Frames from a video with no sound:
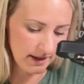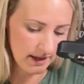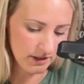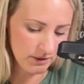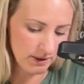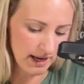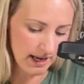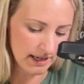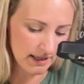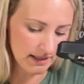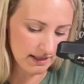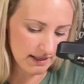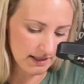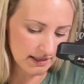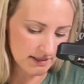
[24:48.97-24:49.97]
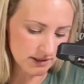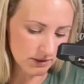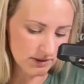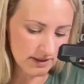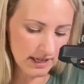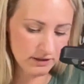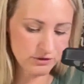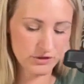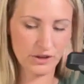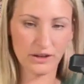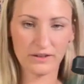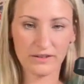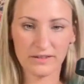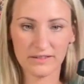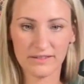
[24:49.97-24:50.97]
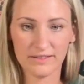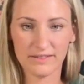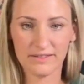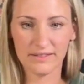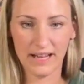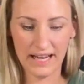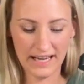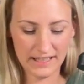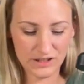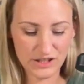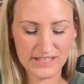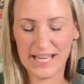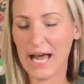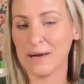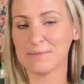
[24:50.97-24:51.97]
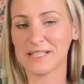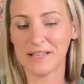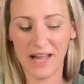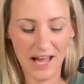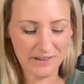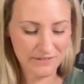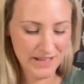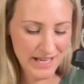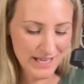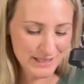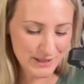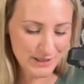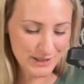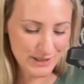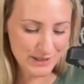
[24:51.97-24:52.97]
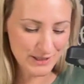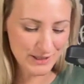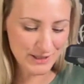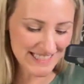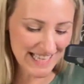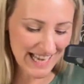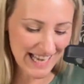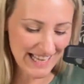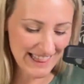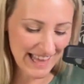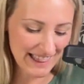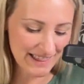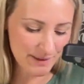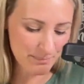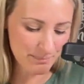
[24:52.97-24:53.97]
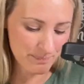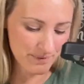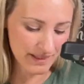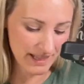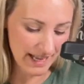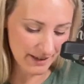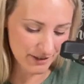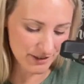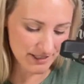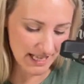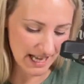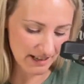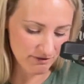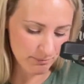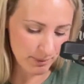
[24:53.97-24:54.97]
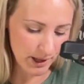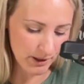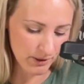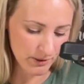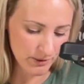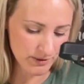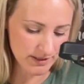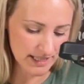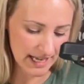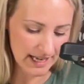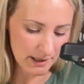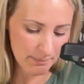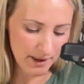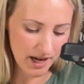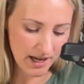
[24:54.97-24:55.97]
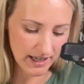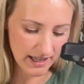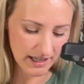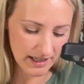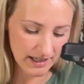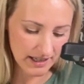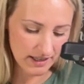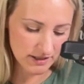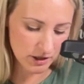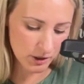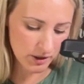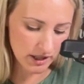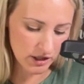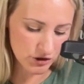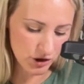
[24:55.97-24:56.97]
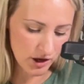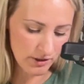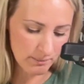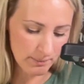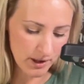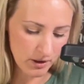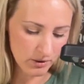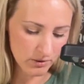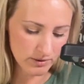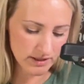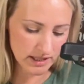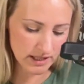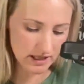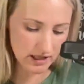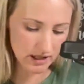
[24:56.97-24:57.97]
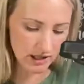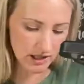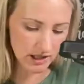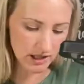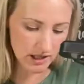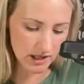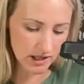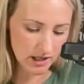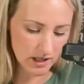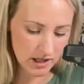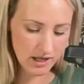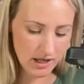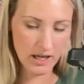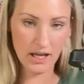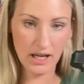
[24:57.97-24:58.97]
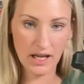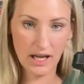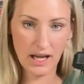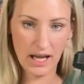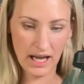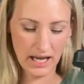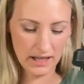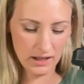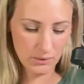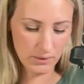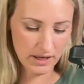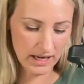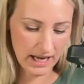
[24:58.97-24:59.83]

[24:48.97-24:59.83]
and you add in thickness on the downstroke, and it just came to life. So I like to say that the letters have bones and a body. So we're going to draw the bones here, and then we're